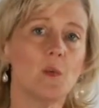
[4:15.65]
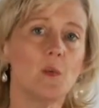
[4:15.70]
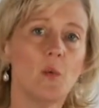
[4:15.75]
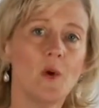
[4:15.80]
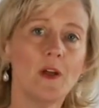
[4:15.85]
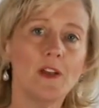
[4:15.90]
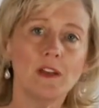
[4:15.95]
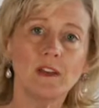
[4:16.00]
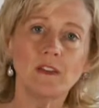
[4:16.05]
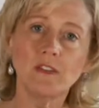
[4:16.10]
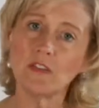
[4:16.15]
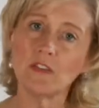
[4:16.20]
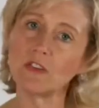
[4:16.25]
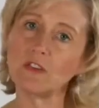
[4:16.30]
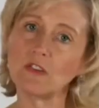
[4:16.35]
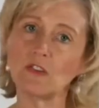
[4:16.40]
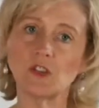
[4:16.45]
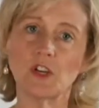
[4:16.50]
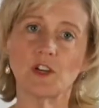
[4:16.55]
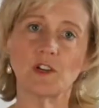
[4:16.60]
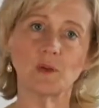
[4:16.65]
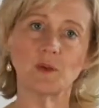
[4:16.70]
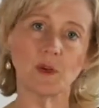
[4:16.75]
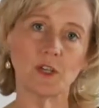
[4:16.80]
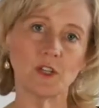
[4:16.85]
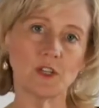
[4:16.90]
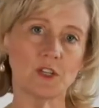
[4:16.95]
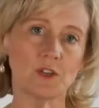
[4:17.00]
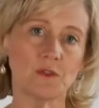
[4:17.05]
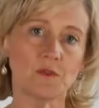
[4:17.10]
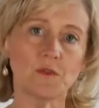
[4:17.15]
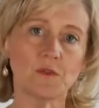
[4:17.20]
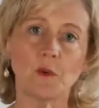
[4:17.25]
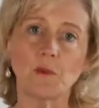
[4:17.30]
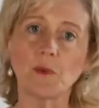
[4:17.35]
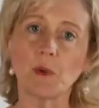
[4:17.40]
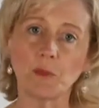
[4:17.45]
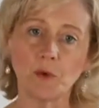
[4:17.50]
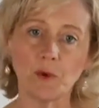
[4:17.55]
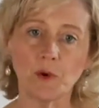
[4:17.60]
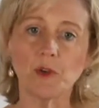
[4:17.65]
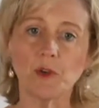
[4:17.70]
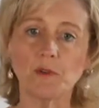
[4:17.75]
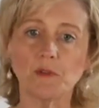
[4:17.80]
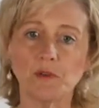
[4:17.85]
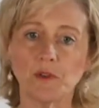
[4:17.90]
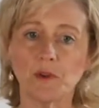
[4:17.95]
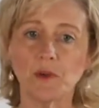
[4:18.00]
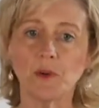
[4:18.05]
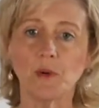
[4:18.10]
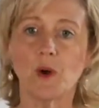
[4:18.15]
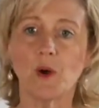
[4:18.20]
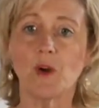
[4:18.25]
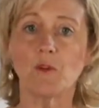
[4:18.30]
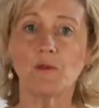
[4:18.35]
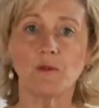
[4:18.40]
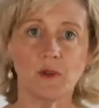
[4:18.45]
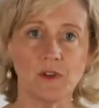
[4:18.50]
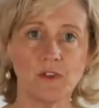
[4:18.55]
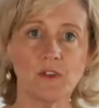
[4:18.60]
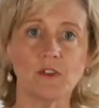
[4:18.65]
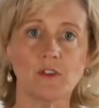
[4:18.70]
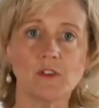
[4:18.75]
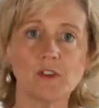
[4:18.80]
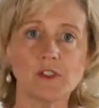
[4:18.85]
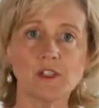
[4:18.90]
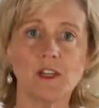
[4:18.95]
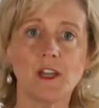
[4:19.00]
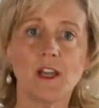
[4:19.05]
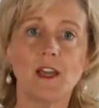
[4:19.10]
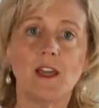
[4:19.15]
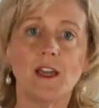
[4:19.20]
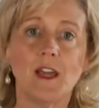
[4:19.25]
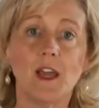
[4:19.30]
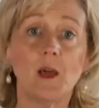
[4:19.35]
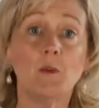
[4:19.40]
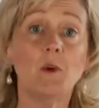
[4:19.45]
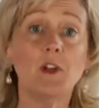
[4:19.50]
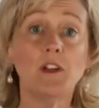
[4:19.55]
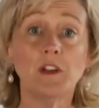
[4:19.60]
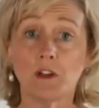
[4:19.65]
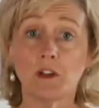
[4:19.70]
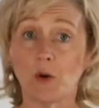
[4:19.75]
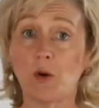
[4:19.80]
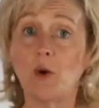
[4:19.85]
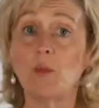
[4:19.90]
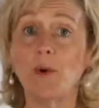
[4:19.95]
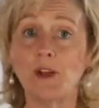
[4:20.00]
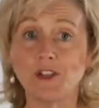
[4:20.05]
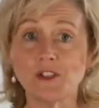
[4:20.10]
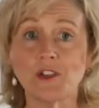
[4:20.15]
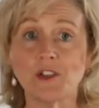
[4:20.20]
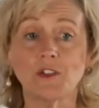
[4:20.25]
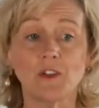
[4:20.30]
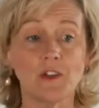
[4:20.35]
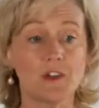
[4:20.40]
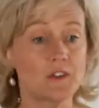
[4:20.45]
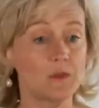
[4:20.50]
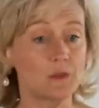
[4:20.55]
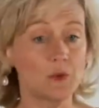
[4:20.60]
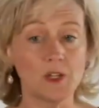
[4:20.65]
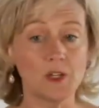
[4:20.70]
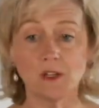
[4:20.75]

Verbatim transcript: what is this generation from the point of view of research? And we did a whole bunch of things.